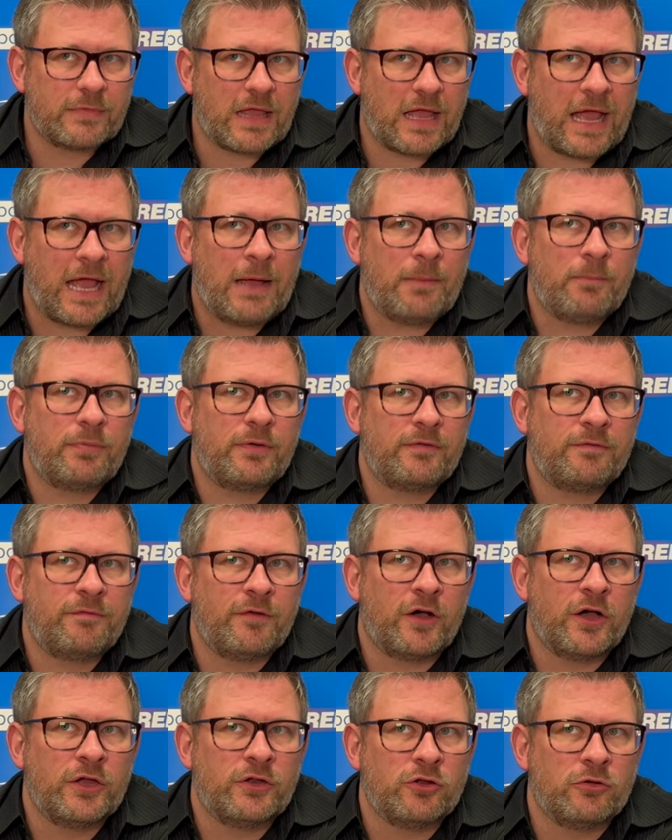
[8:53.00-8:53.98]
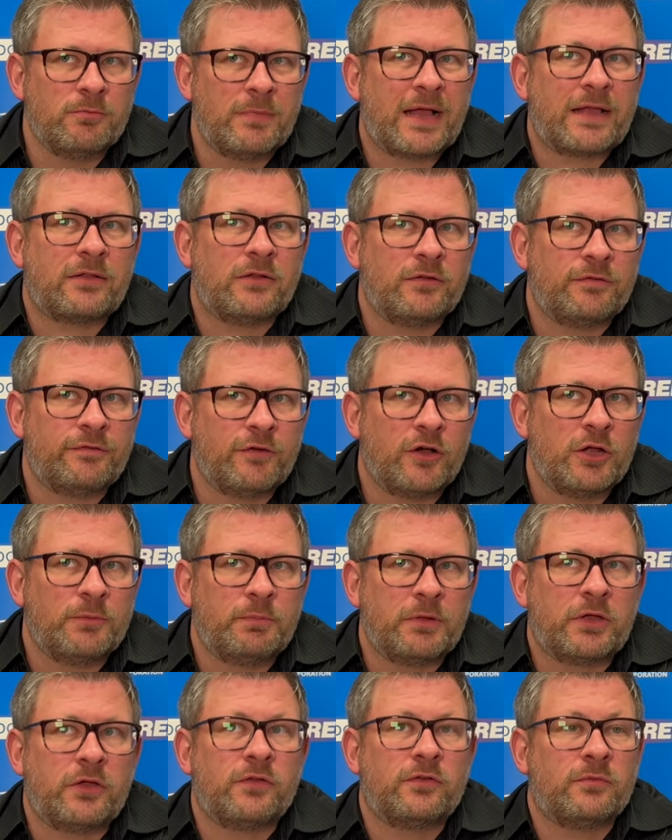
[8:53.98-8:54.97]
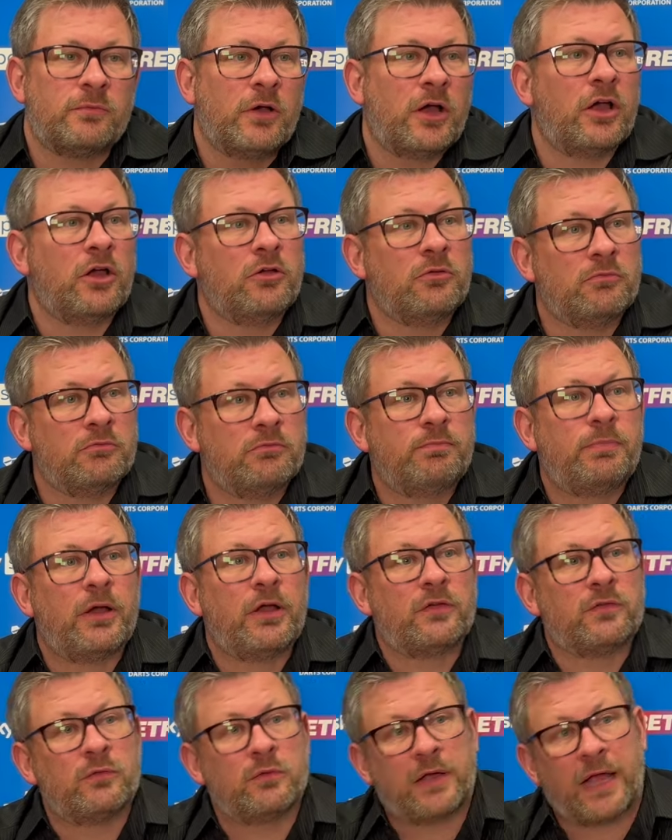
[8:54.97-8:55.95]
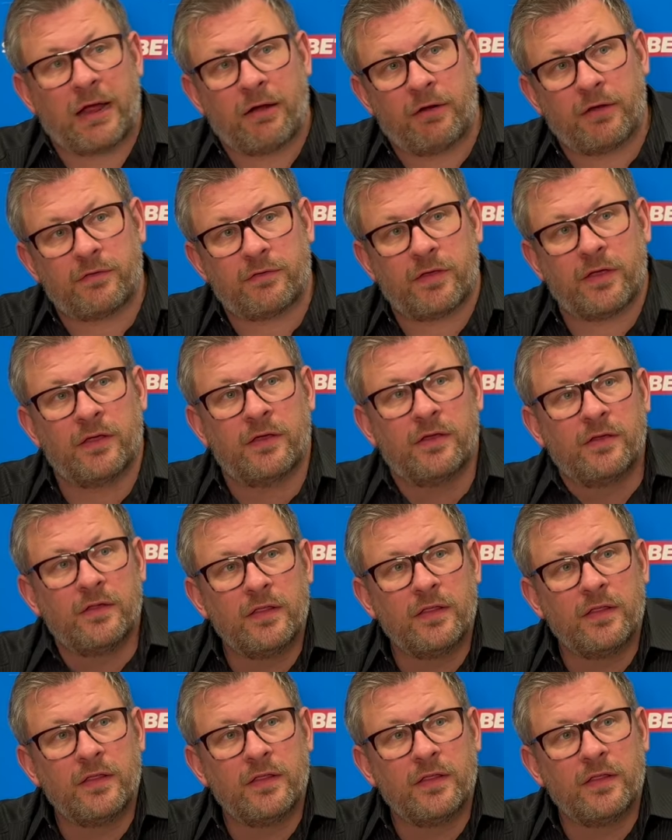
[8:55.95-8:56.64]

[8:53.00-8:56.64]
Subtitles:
amplified or magnified because of my own personal character.